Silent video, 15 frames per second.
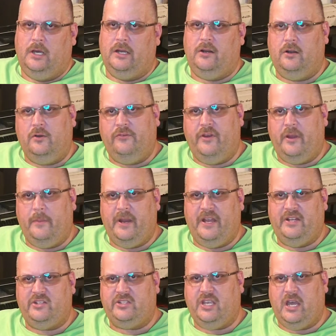I don't know if
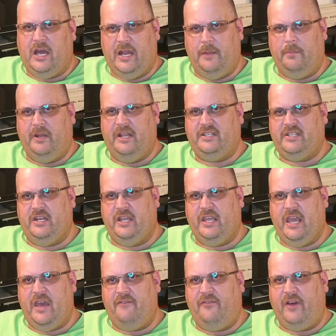anybody just caught it, but I said a
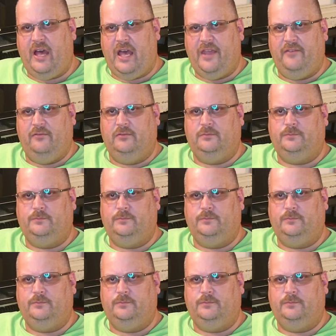Cat5.